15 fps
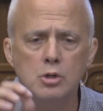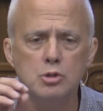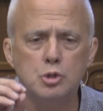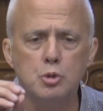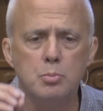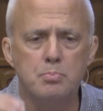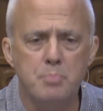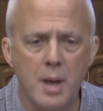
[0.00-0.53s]

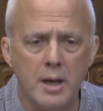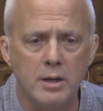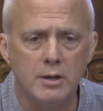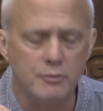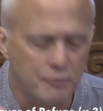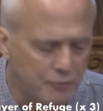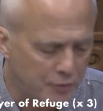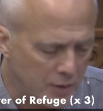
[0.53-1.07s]
to
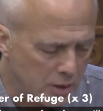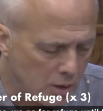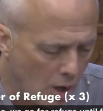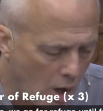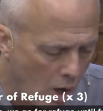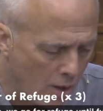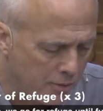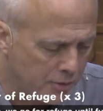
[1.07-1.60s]
benefit
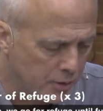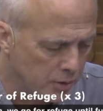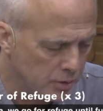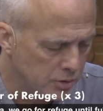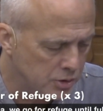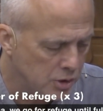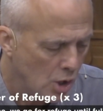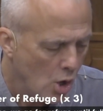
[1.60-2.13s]

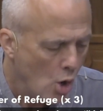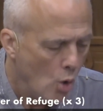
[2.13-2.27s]
others